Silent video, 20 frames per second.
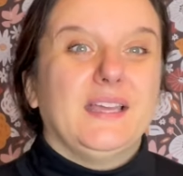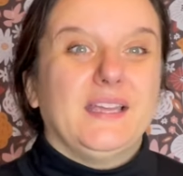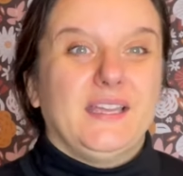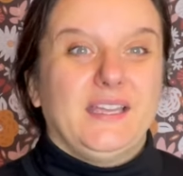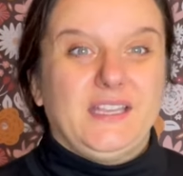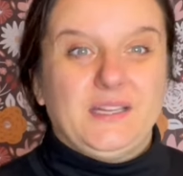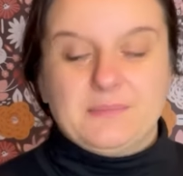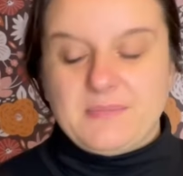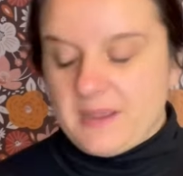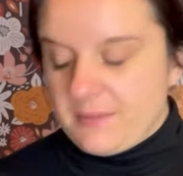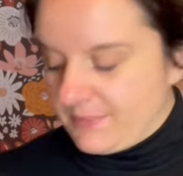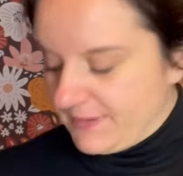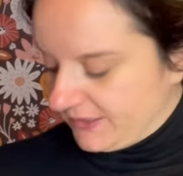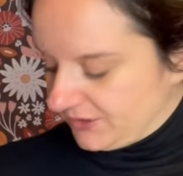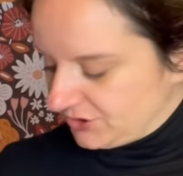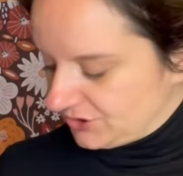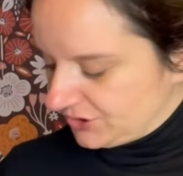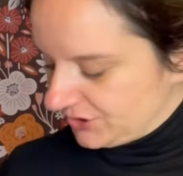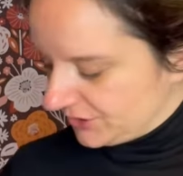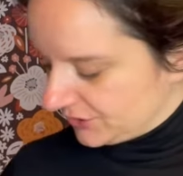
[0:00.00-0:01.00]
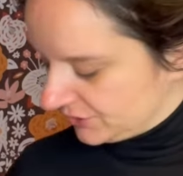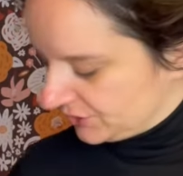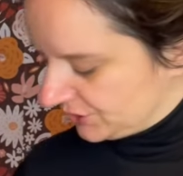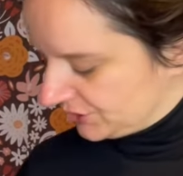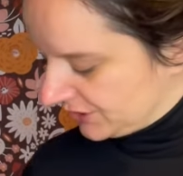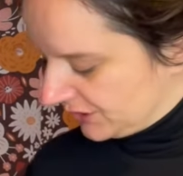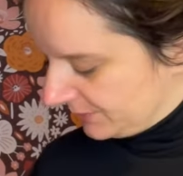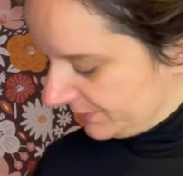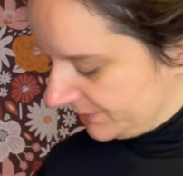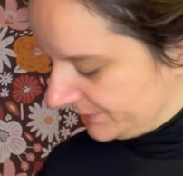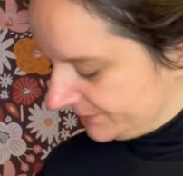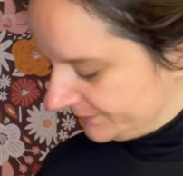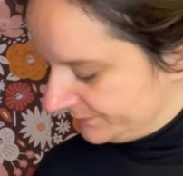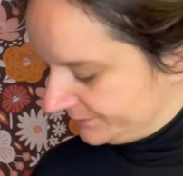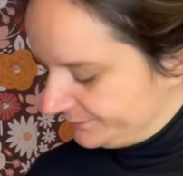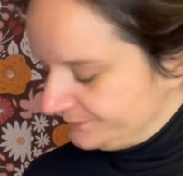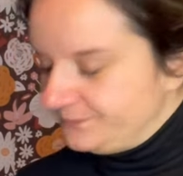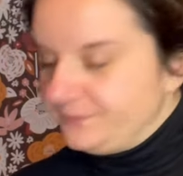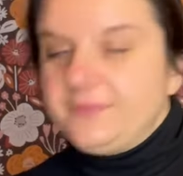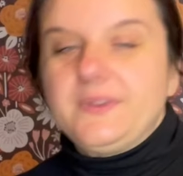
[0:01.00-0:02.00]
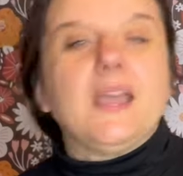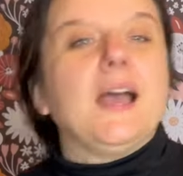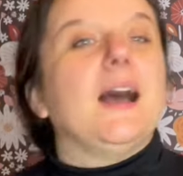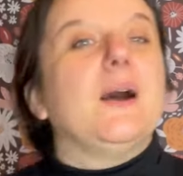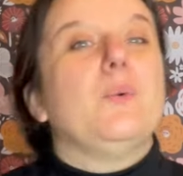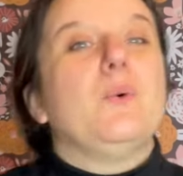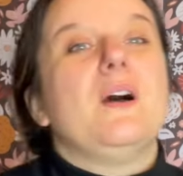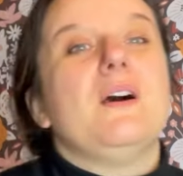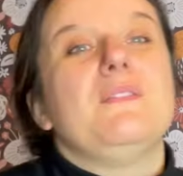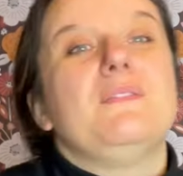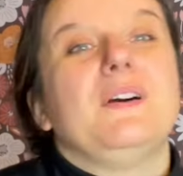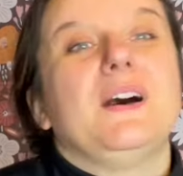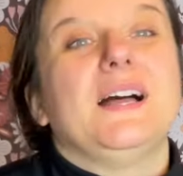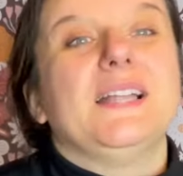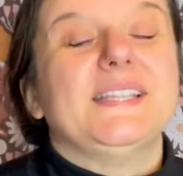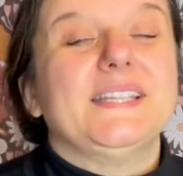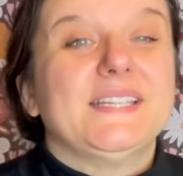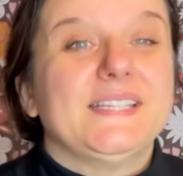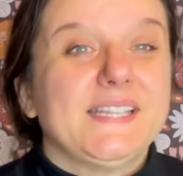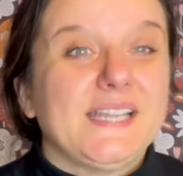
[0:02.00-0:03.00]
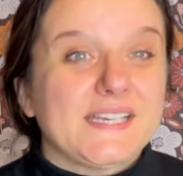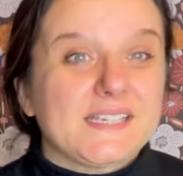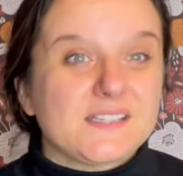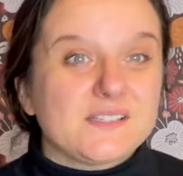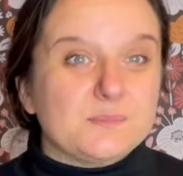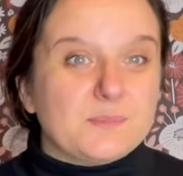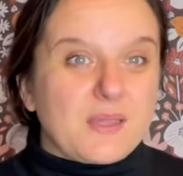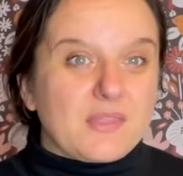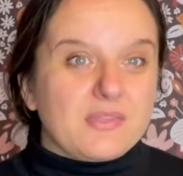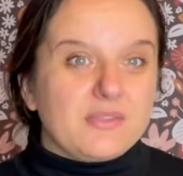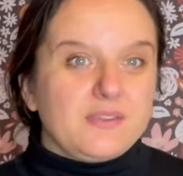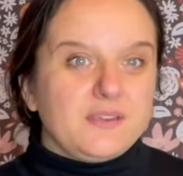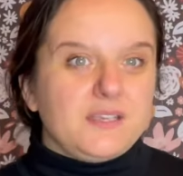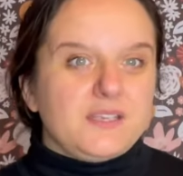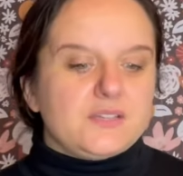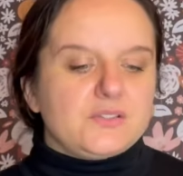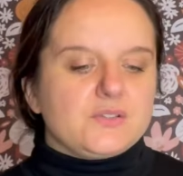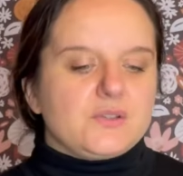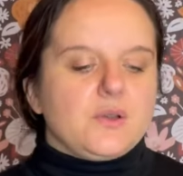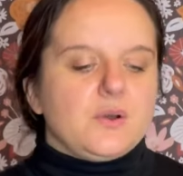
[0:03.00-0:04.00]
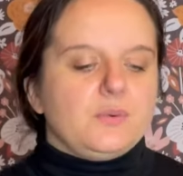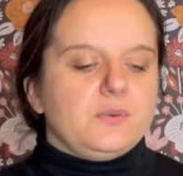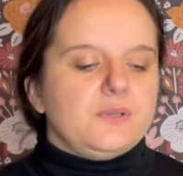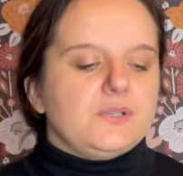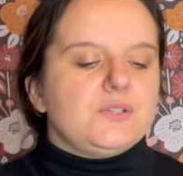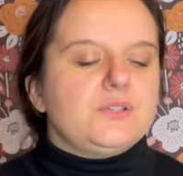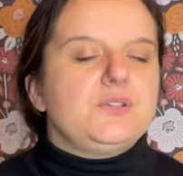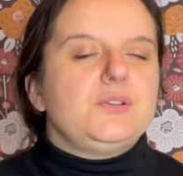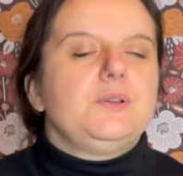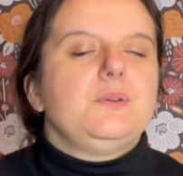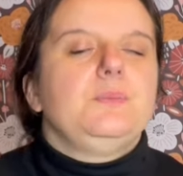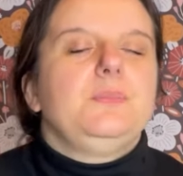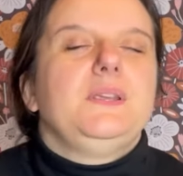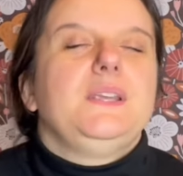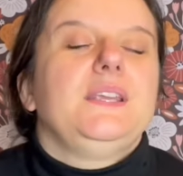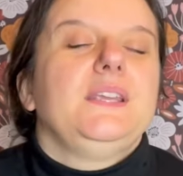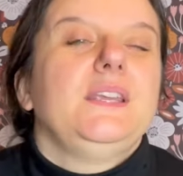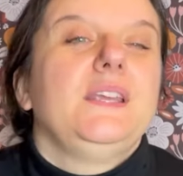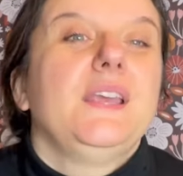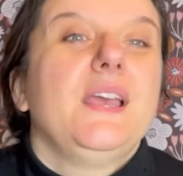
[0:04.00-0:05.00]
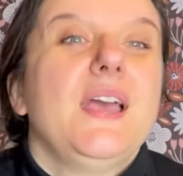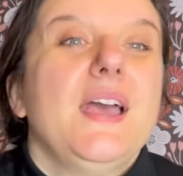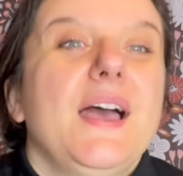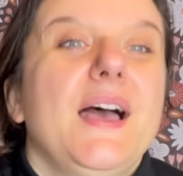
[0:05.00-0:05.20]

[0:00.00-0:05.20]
in my Patreon shop. However, the next month it's going to be